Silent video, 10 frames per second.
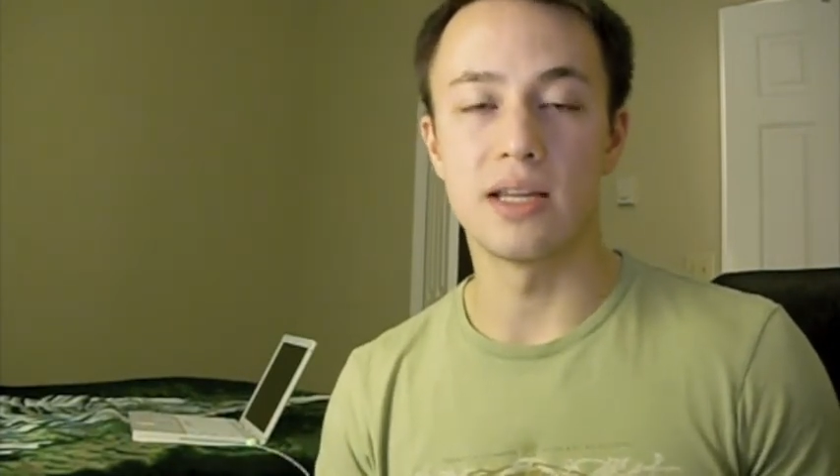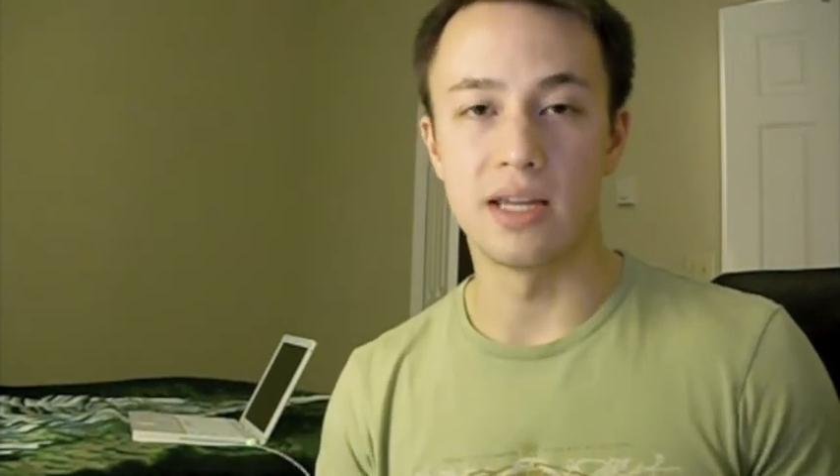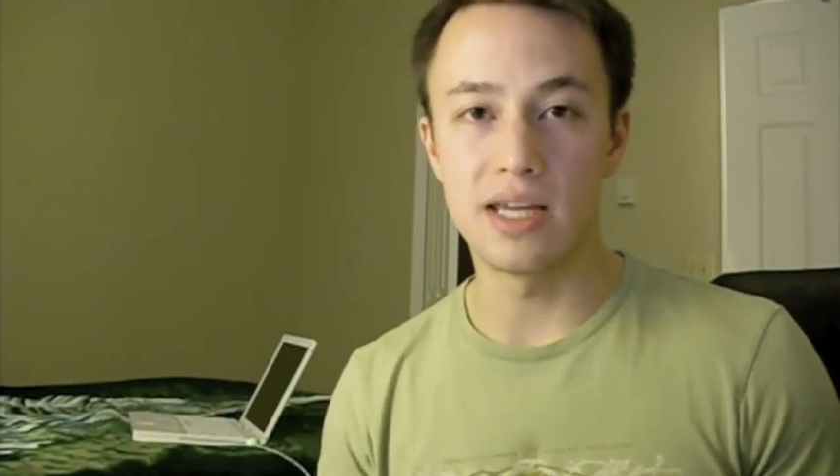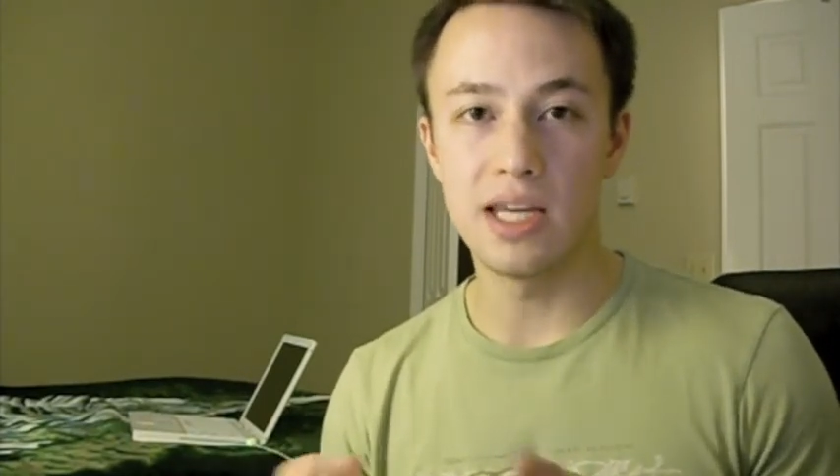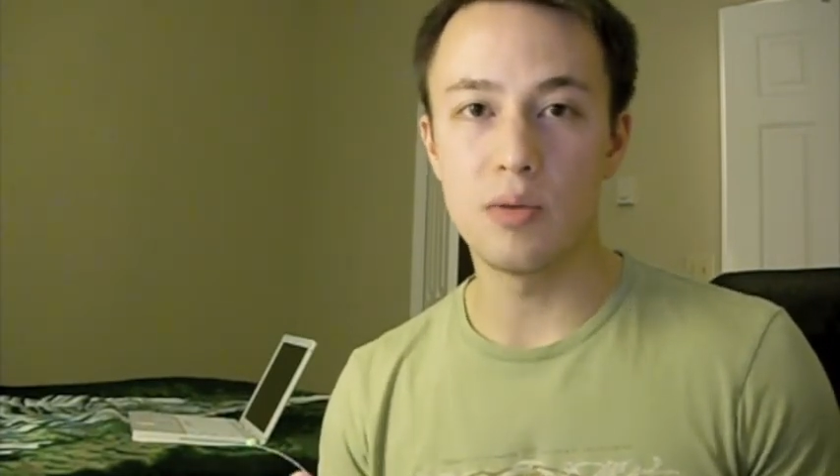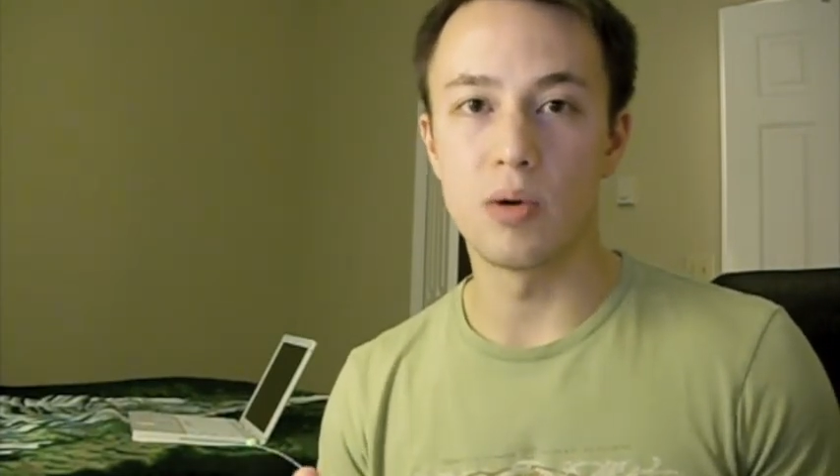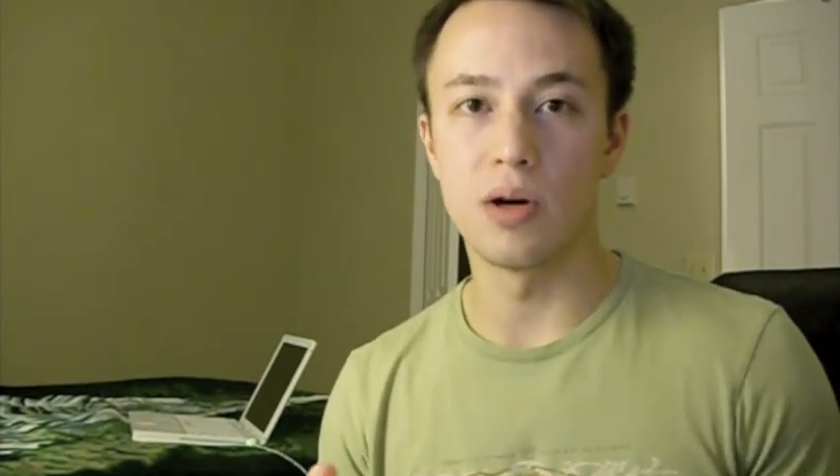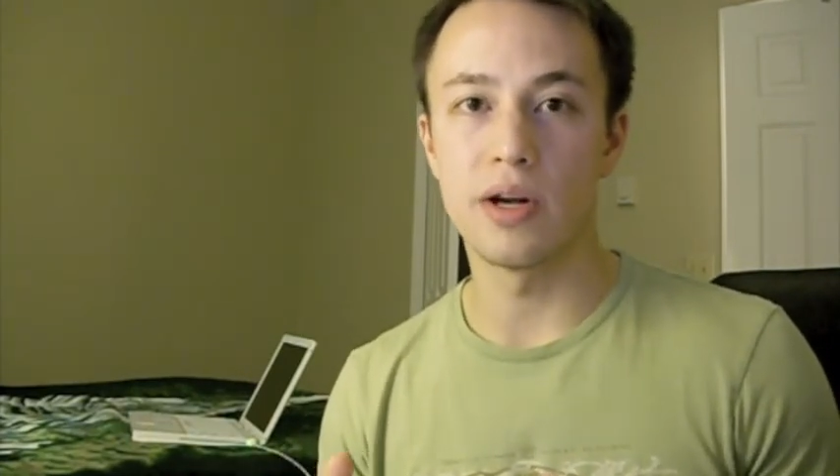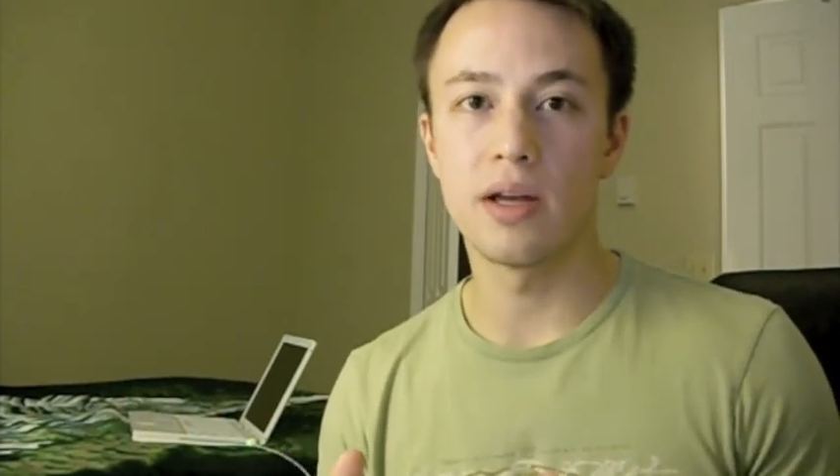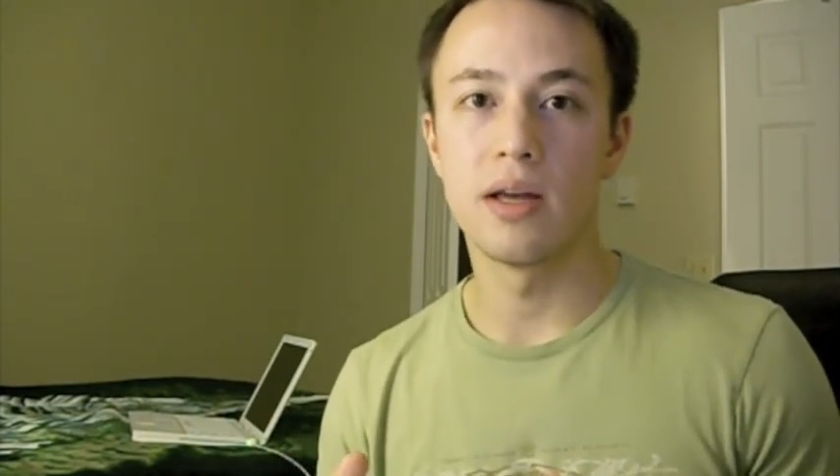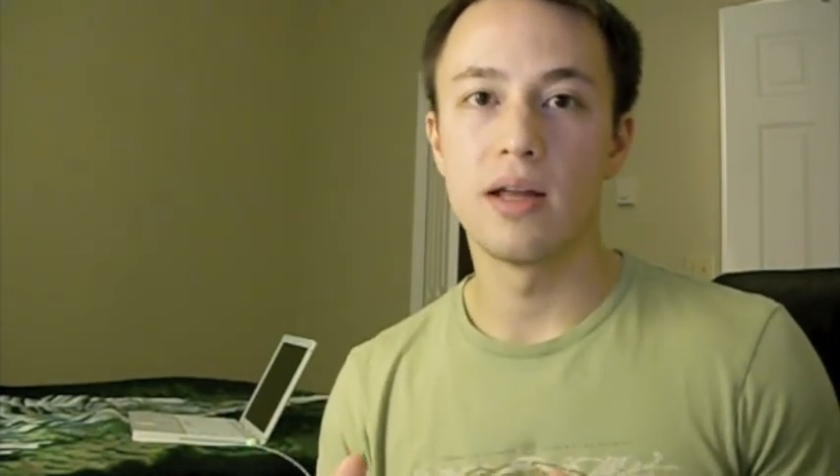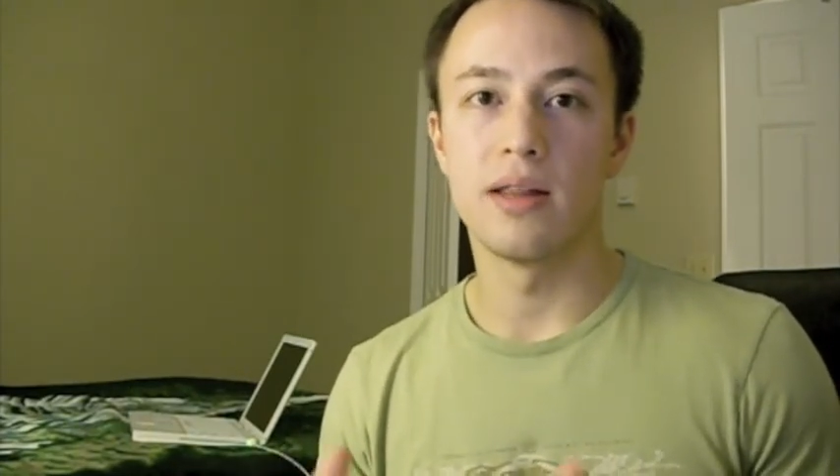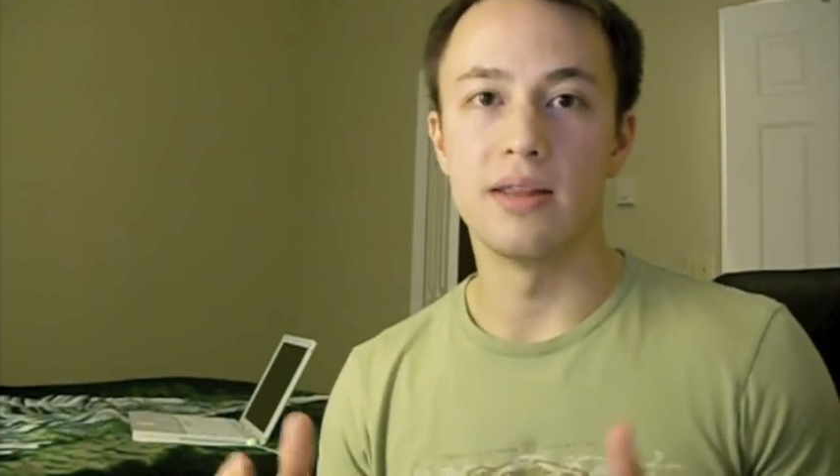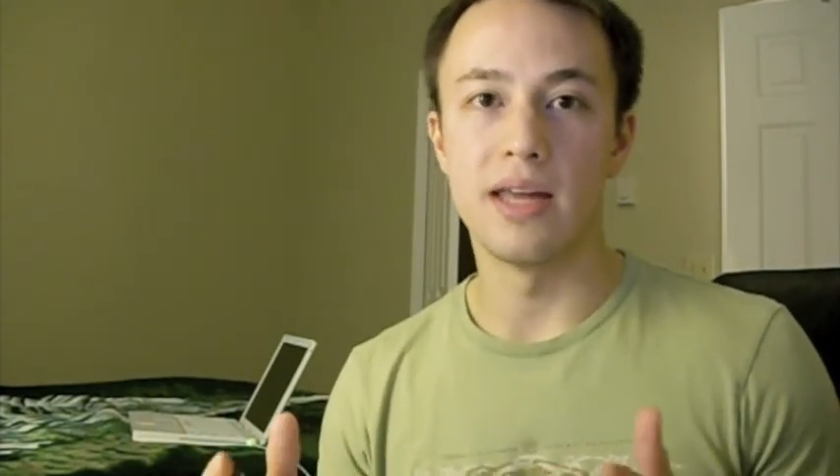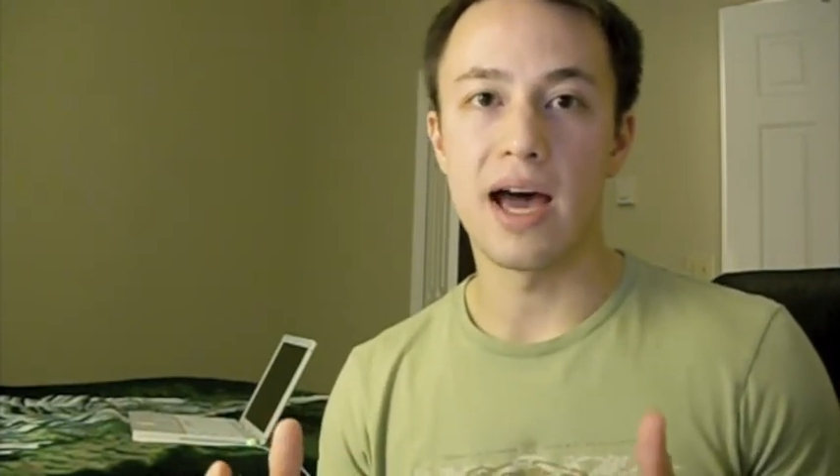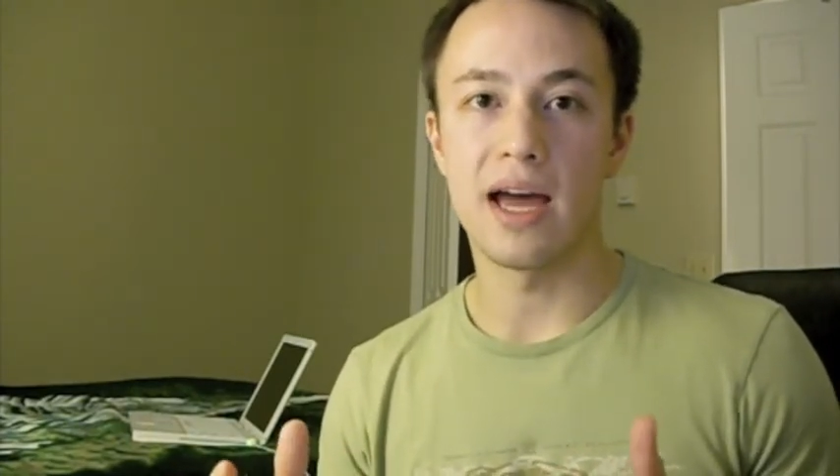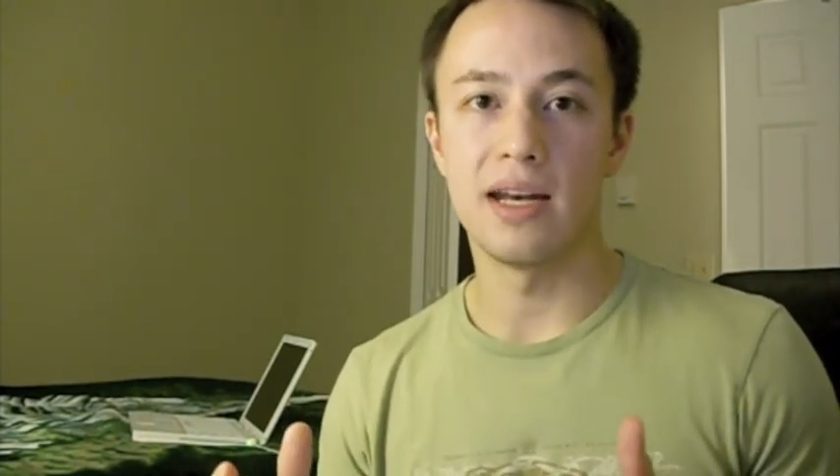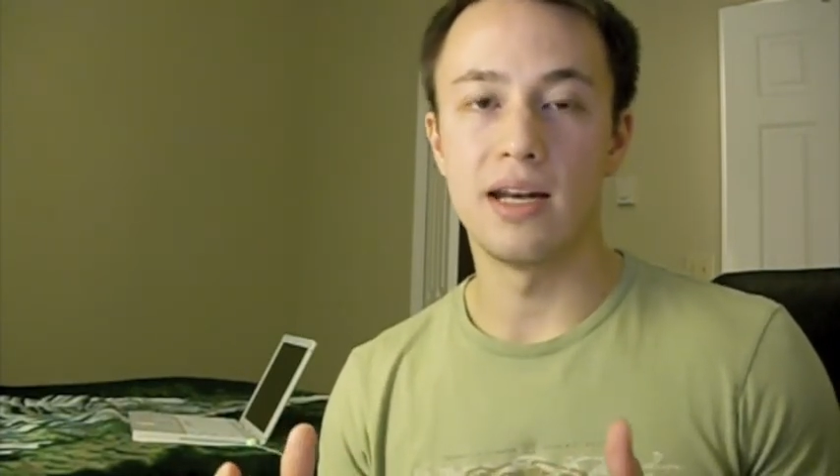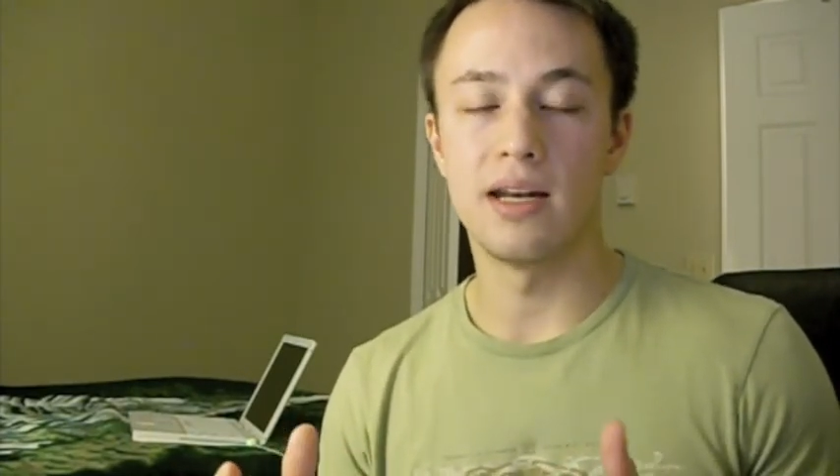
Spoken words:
the keyword that